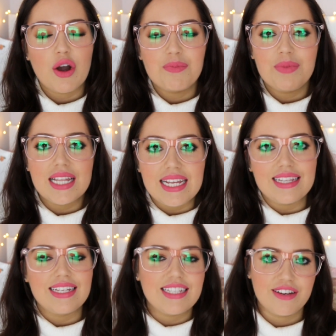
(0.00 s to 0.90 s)
are
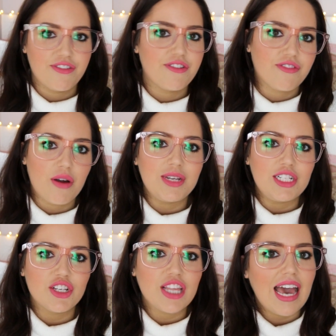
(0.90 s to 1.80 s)
completely different from
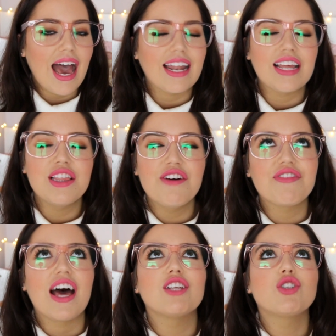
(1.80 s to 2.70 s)
each other and I love
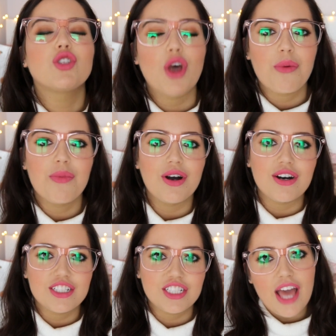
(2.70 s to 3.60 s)
that so much.